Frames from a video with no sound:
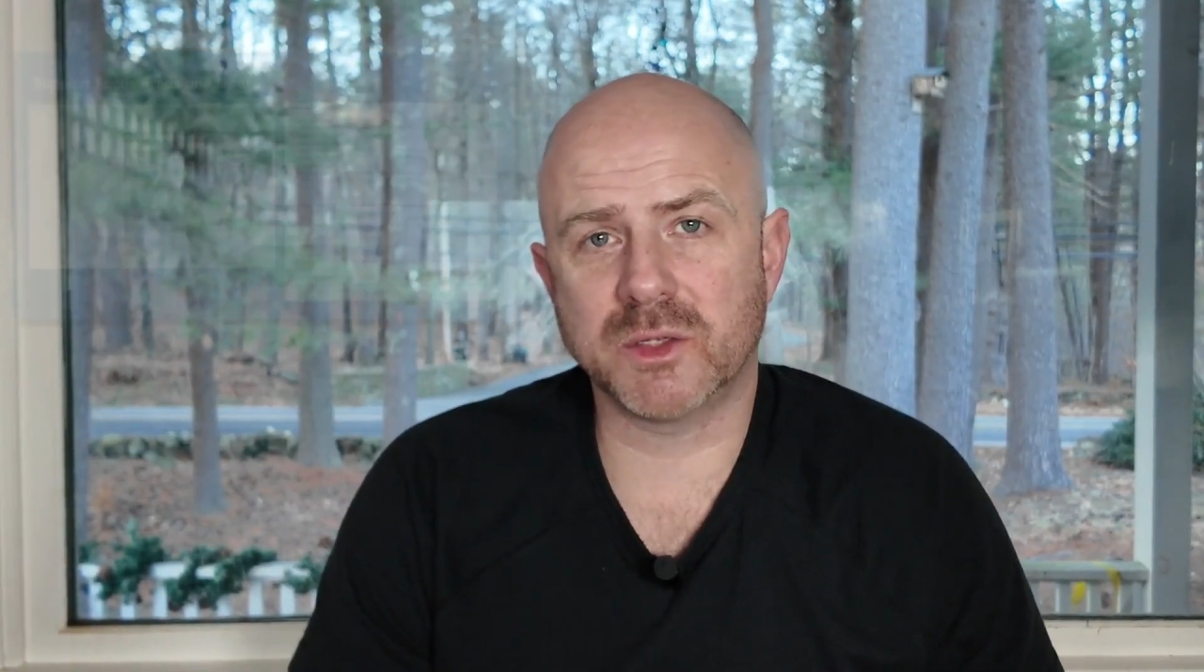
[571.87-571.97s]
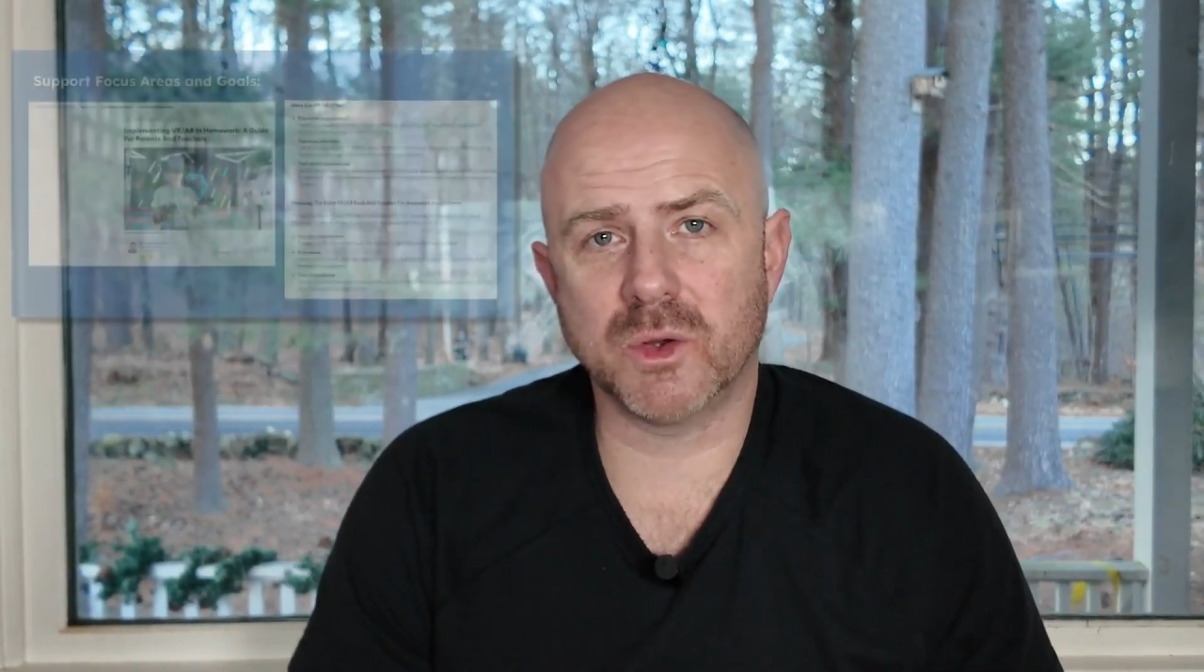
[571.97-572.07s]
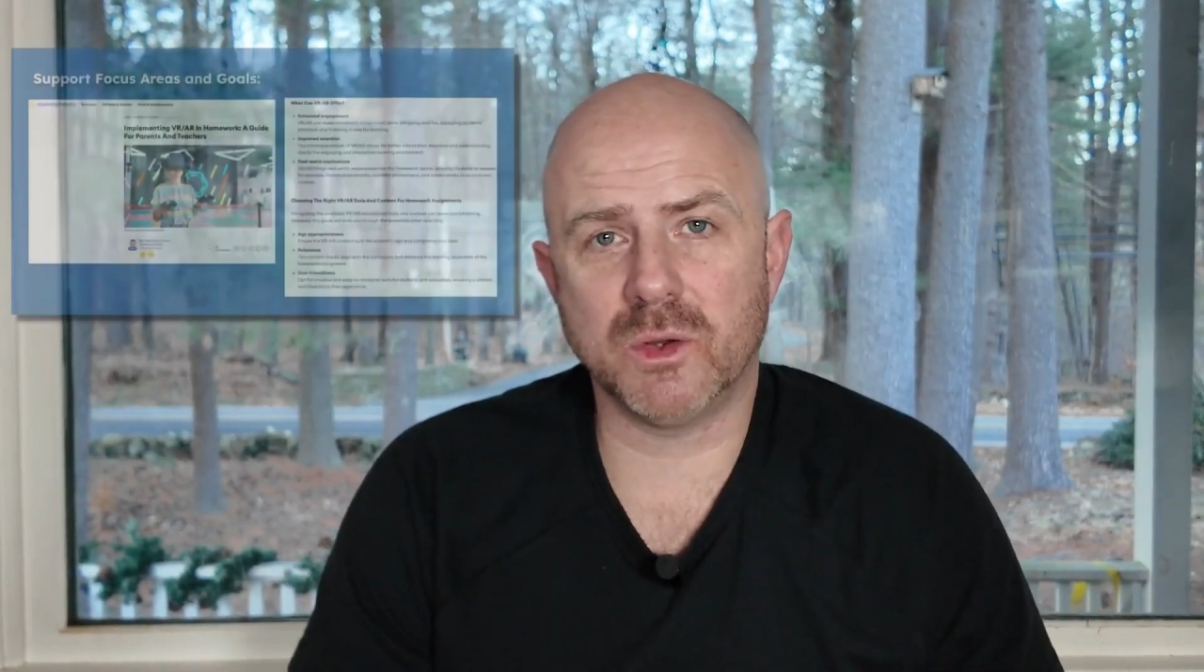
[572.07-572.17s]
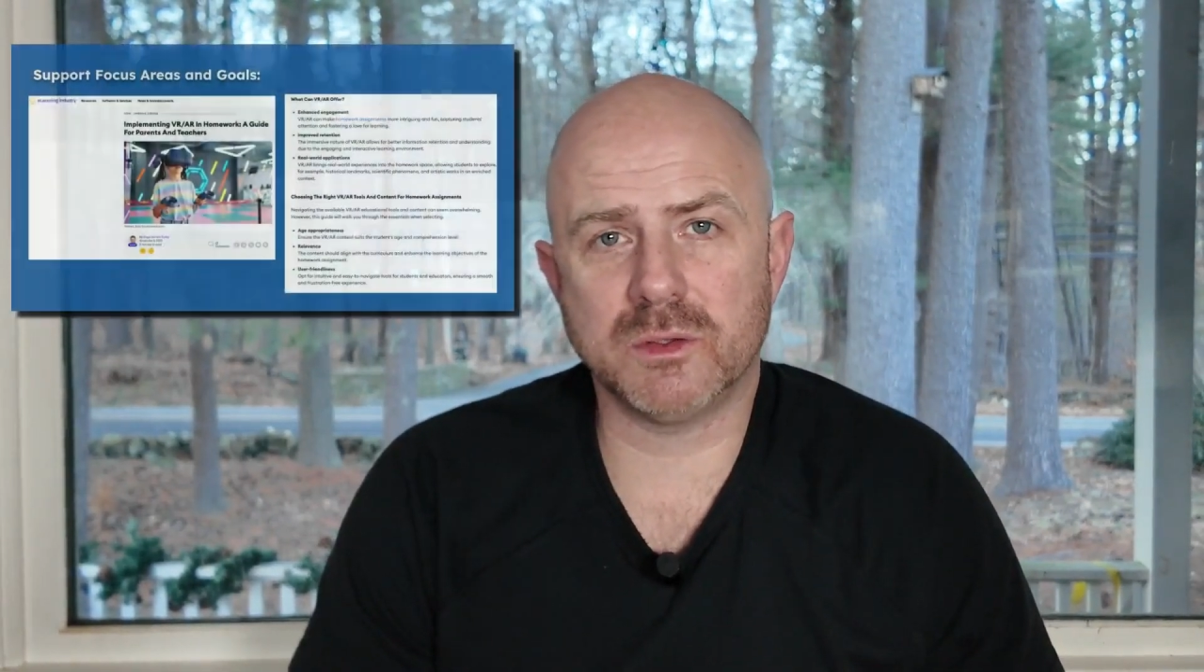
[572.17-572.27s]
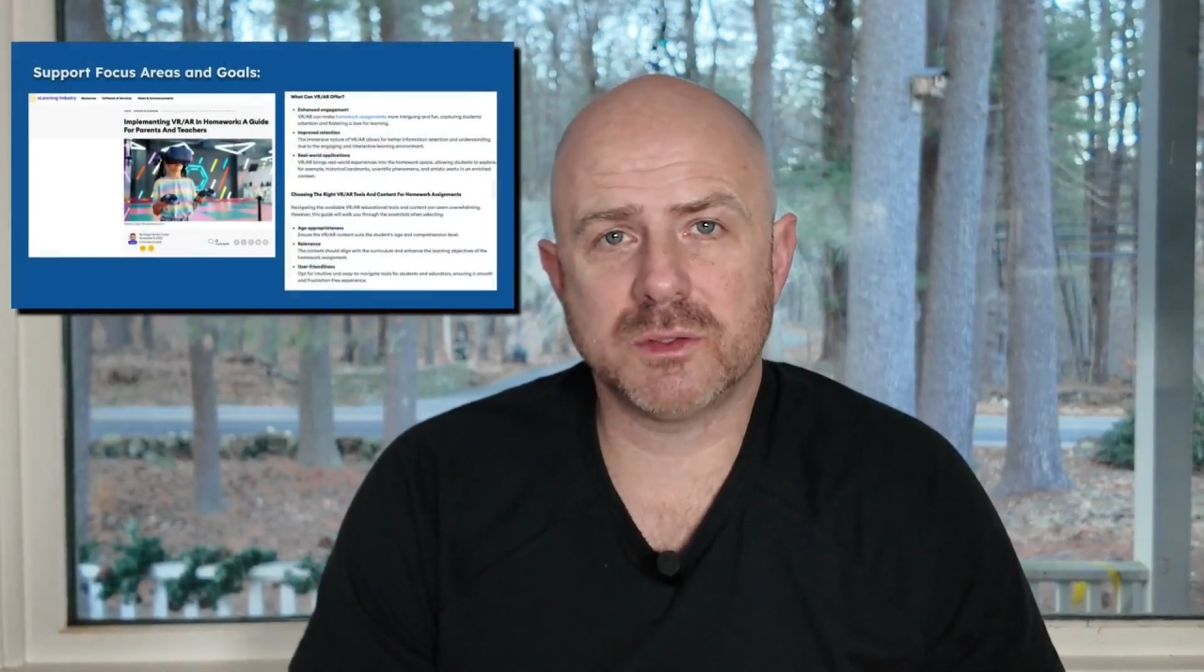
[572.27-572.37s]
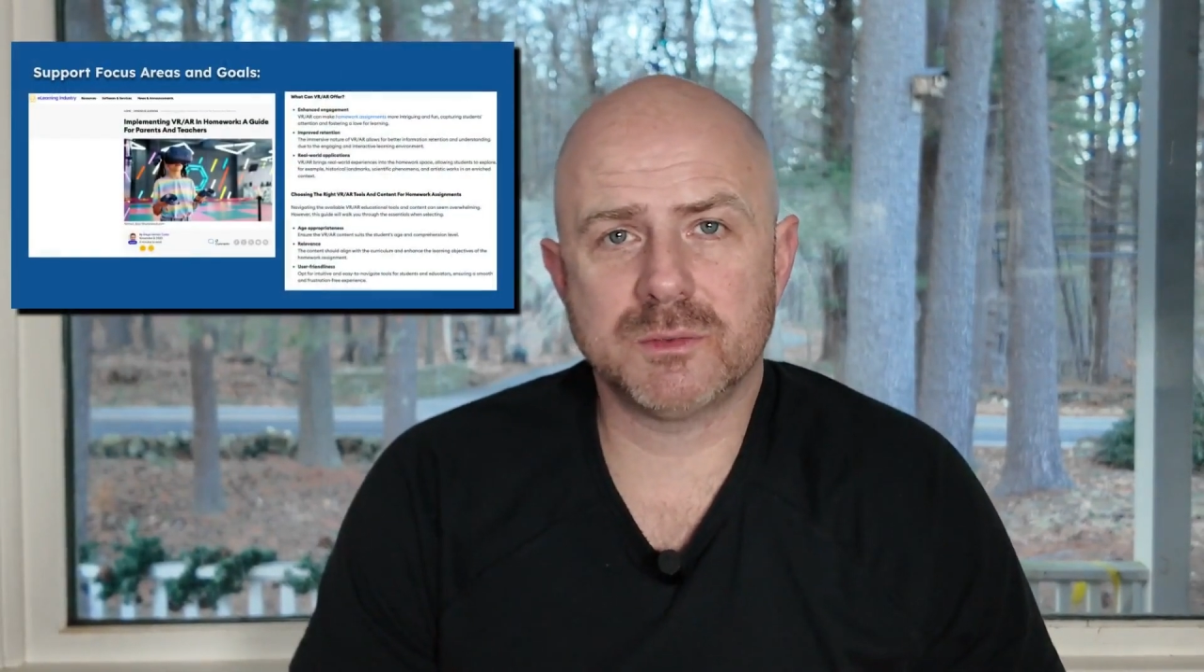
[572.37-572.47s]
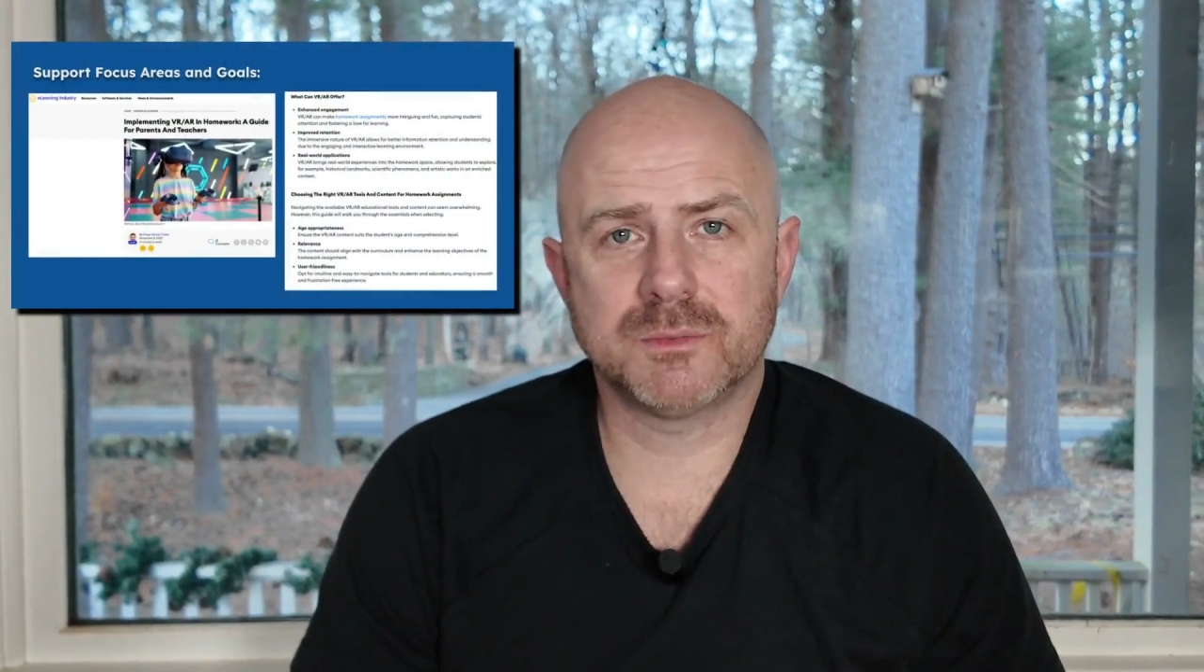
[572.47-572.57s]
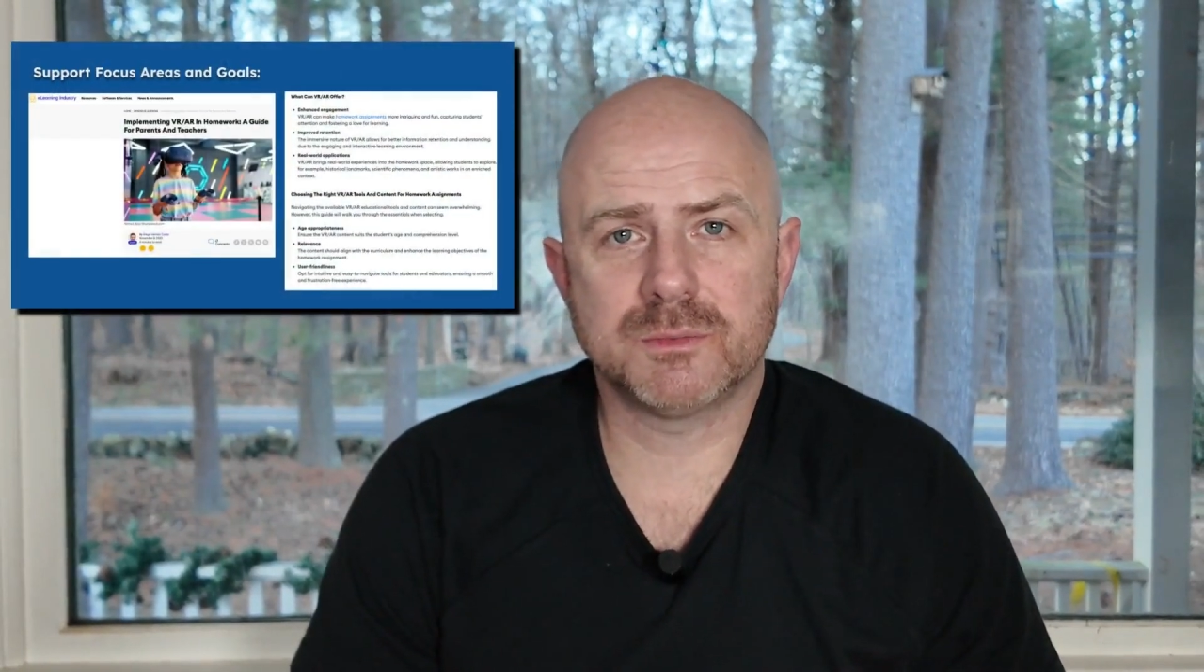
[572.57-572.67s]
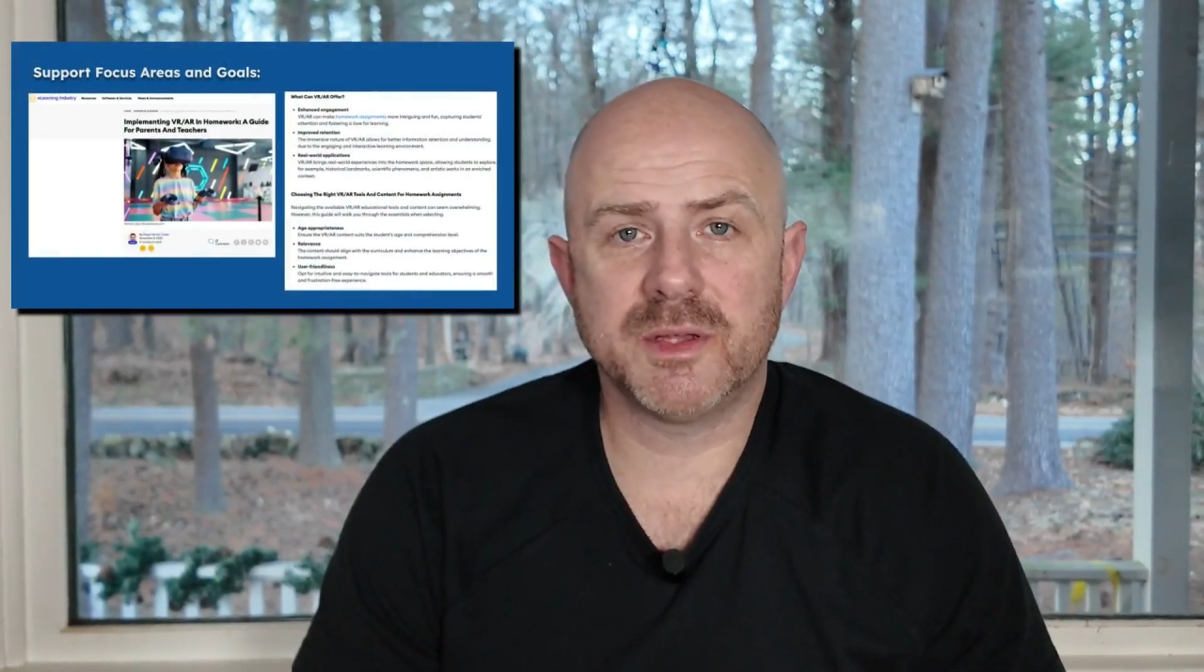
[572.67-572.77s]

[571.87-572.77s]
and goals.